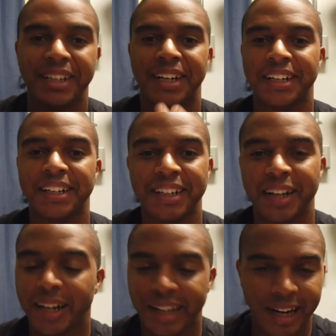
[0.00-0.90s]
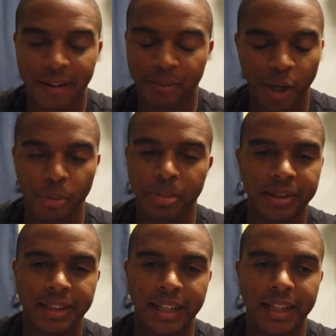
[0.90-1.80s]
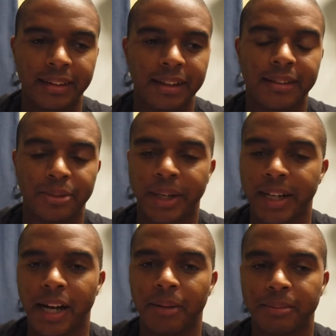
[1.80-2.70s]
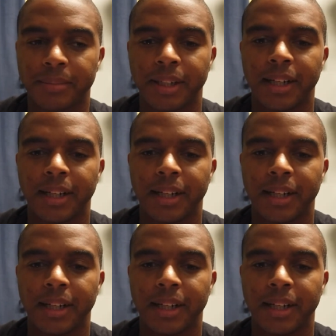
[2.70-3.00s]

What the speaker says: I'm open to anything, because right now